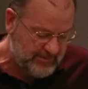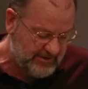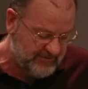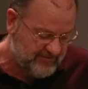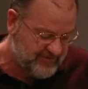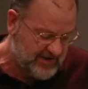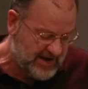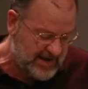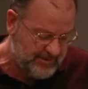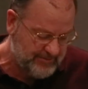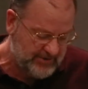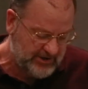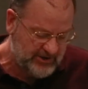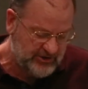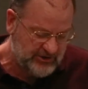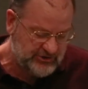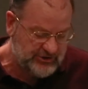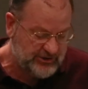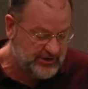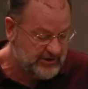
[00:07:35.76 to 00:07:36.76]
farming
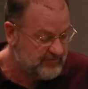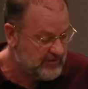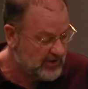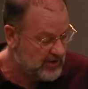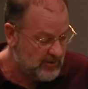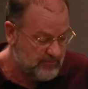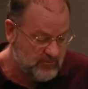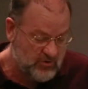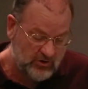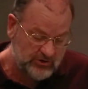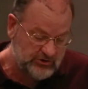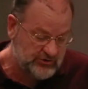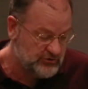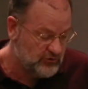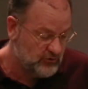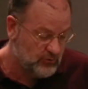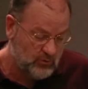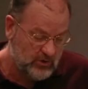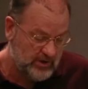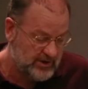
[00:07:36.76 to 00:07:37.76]
initiative, and I'm not
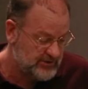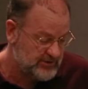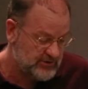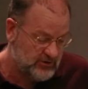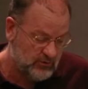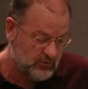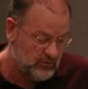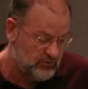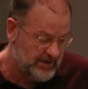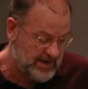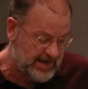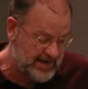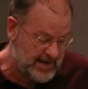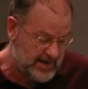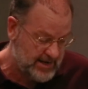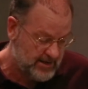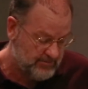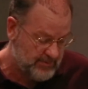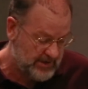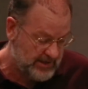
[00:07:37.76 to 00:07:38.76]
sure what it's called now,
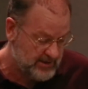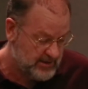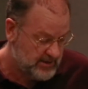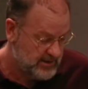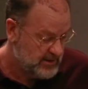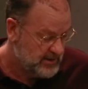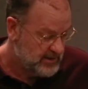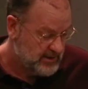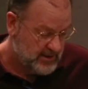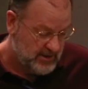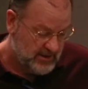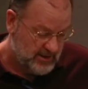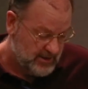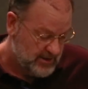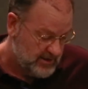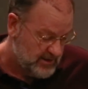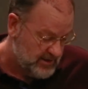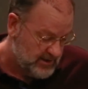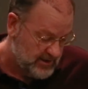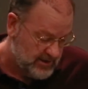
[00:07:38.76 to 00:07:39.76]
but
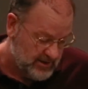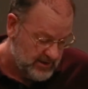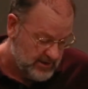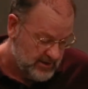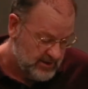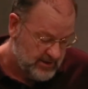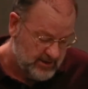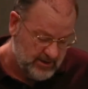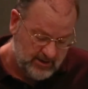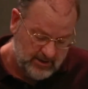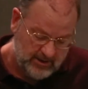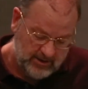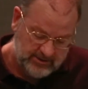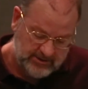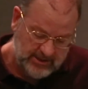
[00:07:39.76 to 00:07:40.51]
it's